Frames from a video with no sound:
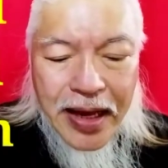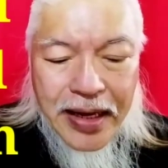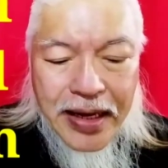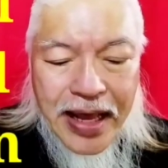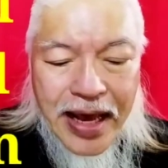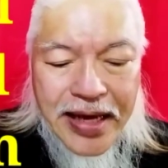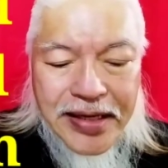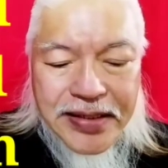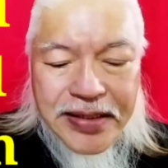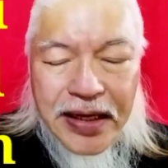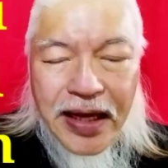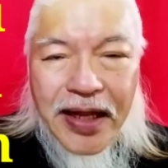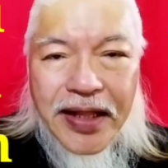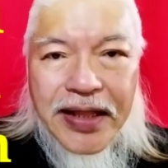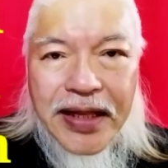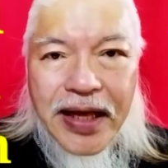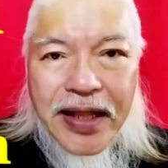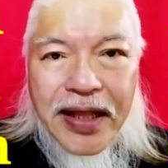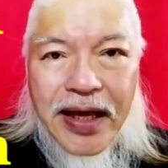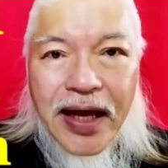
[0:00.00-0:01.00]
there's
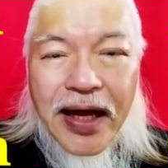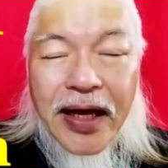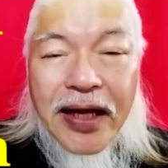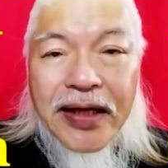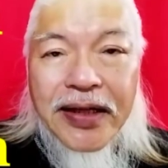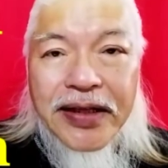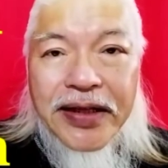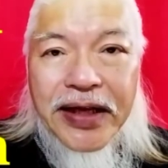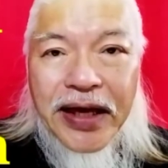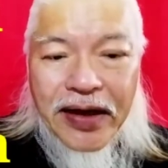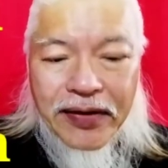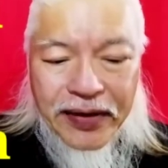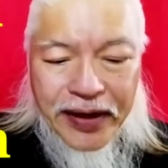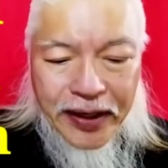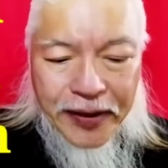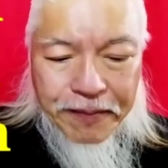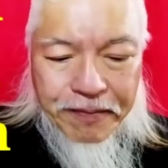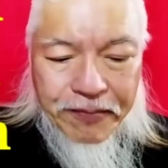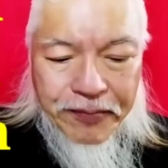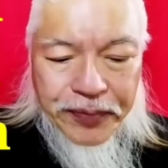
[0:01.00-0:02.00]
another theory.
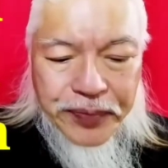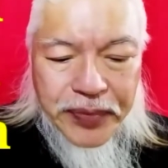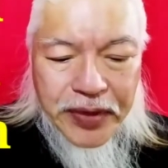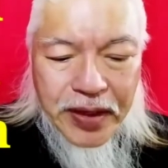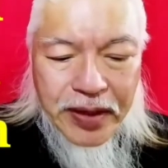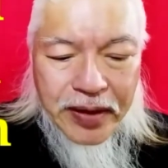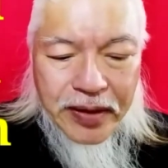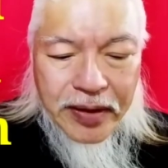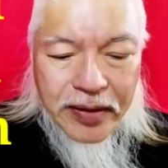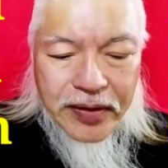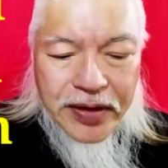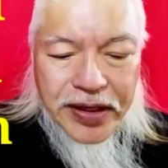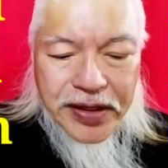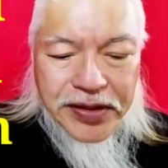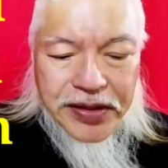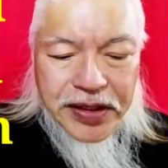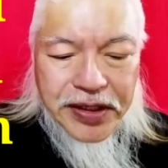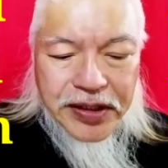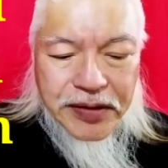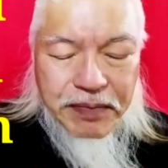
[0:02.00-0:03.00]

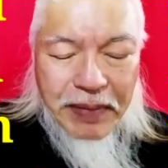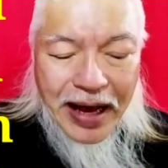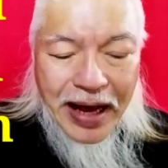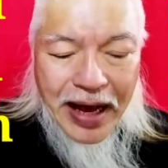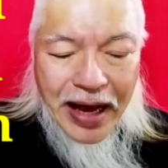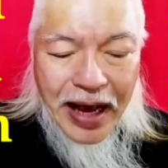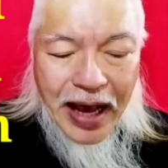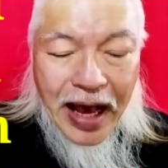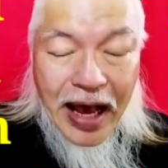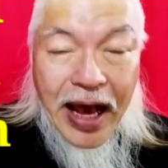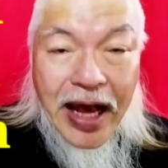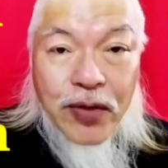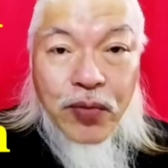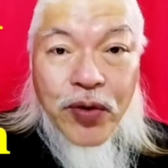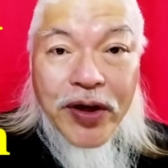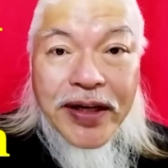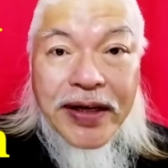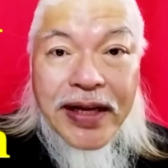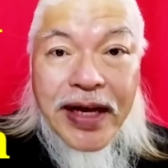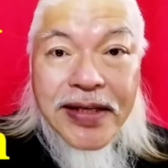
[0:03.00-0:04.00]
This is by
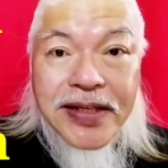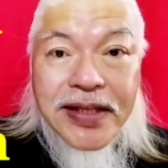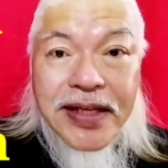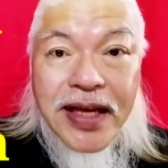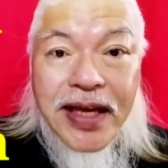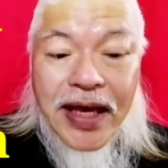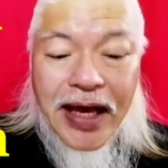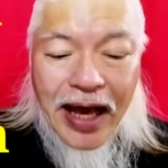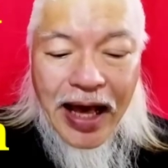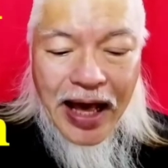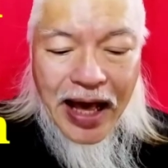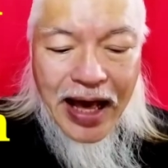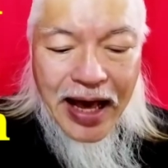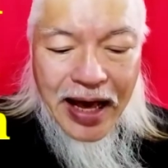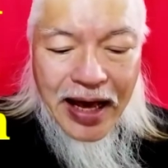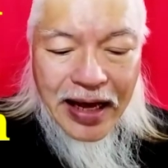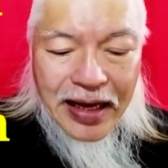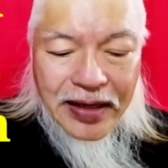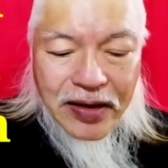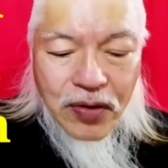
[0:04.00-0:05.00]
Edward Deci
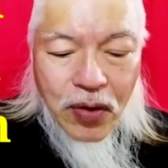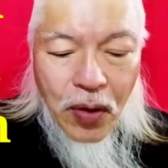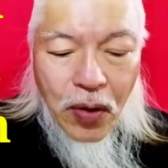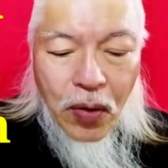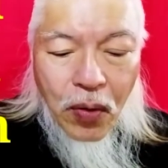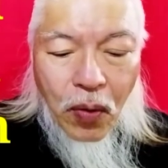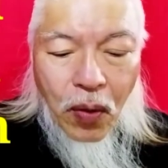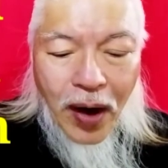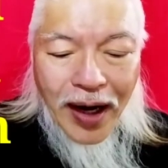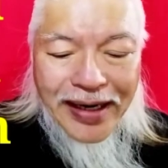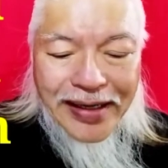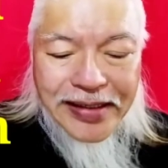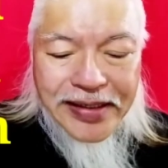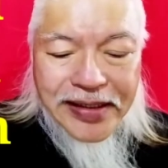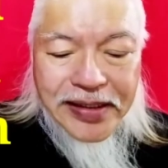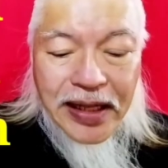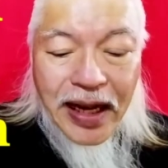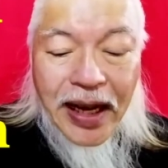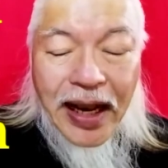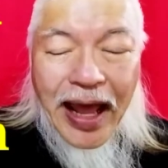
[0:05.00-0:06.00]
and
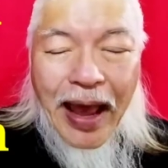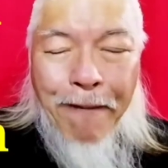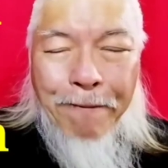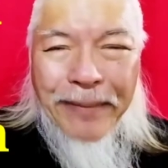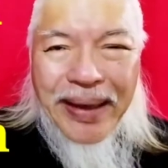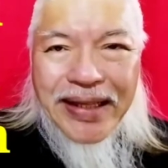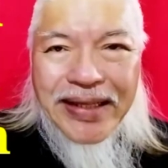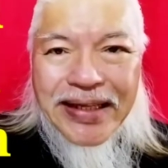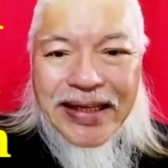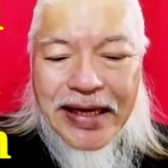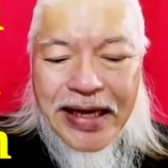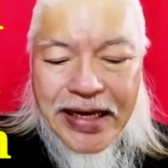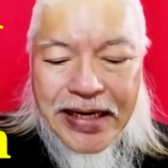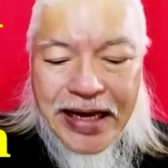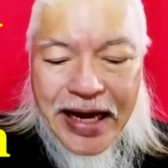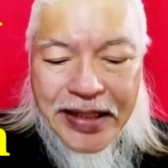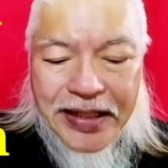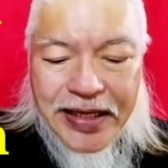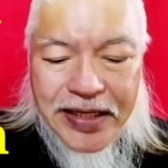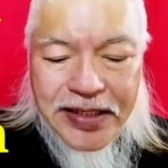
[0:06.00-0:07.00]
Wallace Lambert. In
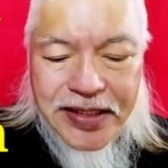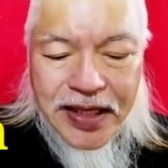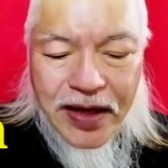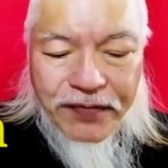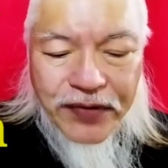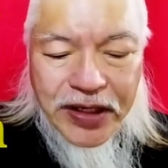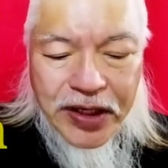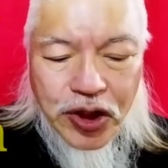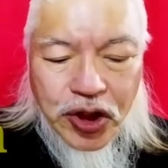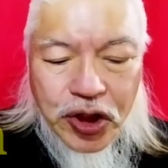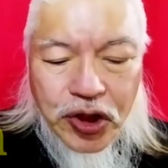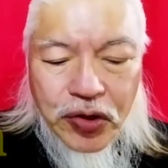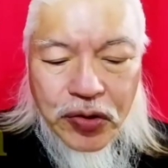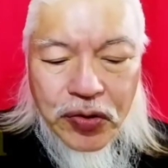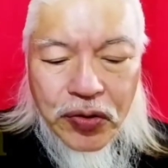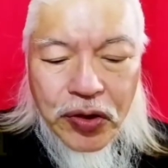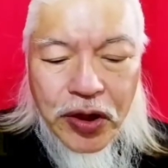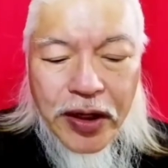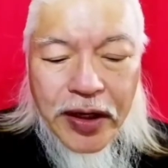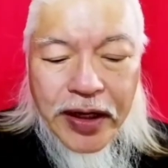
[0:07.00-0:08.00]

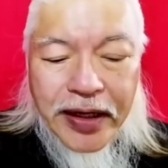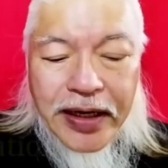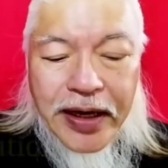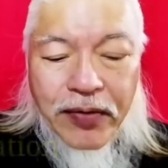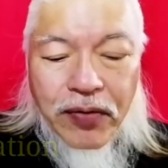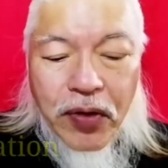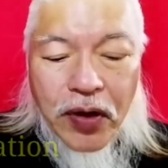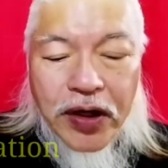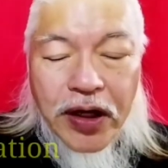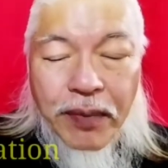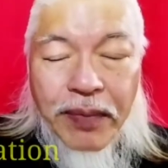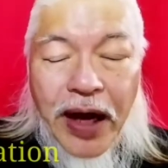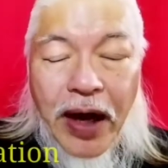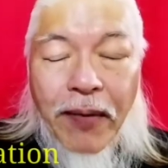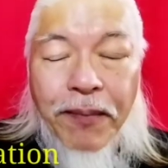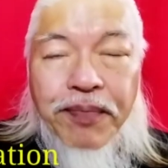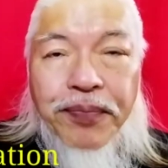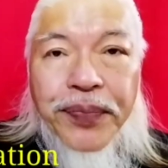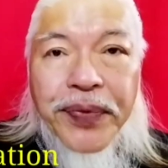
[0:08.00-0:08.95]
1972, they wrote about